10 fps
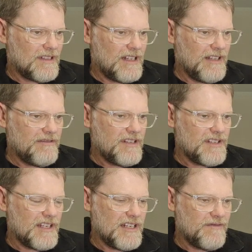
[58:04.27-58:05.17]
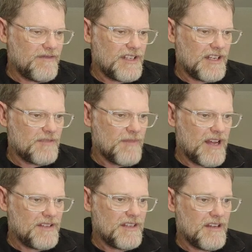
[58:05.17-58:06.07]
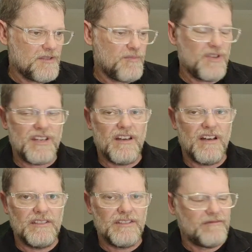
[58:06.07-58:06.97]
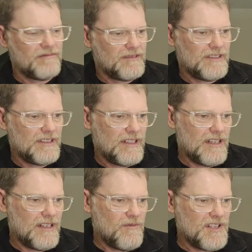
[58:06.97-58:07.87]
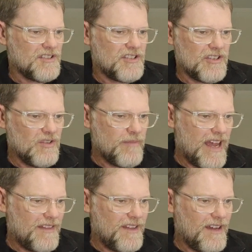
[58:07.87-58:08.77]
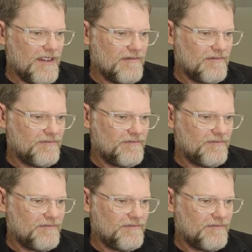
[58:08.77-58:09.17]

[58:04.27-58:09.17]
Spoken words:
I lived in Sydney for 6 months and that was pretty cold. Wasn't too bad though.